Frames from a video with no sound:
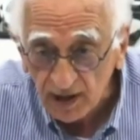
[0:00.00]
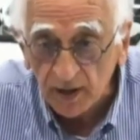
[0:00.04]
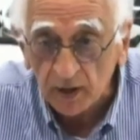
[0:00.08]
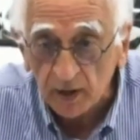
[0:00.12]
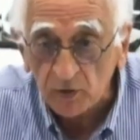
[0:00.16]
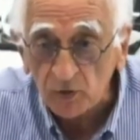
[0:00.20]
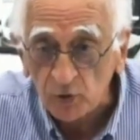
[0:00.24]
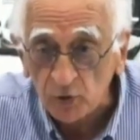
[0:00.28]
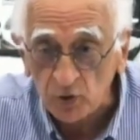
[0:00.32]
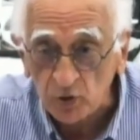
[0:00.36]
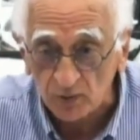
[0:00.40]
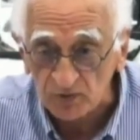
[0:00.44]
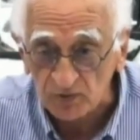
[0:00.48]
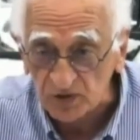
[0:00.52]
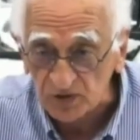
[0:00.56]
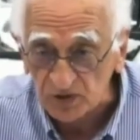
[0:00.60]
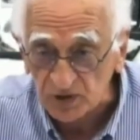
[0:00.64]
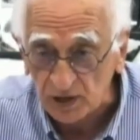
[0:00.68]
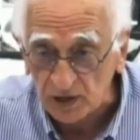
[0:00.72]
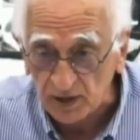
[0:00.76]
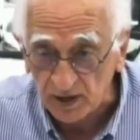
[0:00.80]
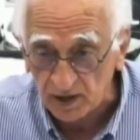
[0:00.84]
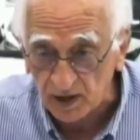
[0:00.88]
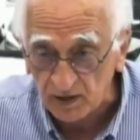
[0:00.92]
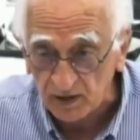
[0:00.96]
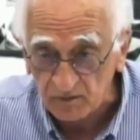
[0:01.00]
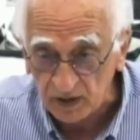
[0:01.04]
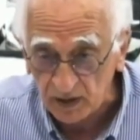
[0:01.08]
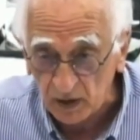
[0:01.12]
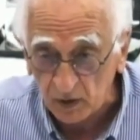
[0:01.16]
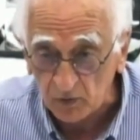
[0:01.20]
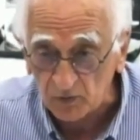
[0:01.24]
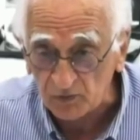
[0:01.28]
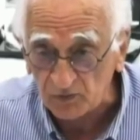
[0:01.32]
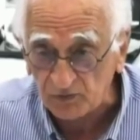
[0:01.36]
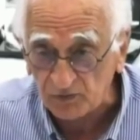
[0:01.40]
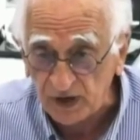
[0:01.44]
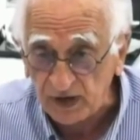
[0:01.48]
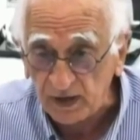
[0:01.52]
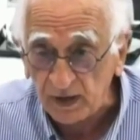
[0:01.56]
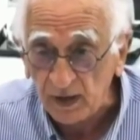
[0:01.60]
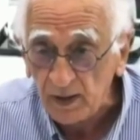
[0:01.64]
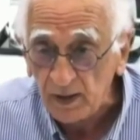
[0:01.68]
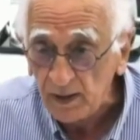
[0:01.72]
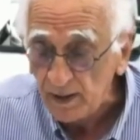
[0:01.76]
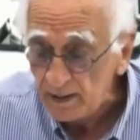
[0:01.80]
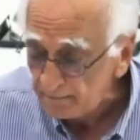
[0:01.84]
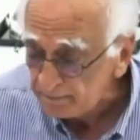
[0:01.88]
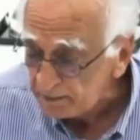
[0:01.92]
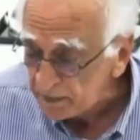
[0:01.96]
I'm not selling it to you, I'm just telling you, giving
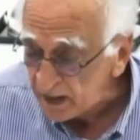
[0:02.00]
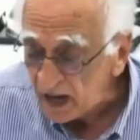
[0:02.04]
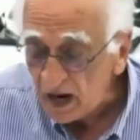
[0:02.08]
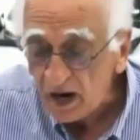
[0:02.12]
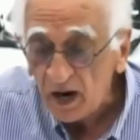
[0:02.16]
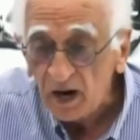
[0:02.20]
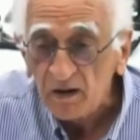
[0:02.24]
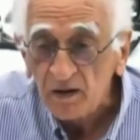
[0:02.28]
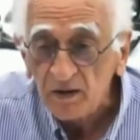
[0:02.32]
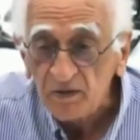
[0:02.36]
it out free.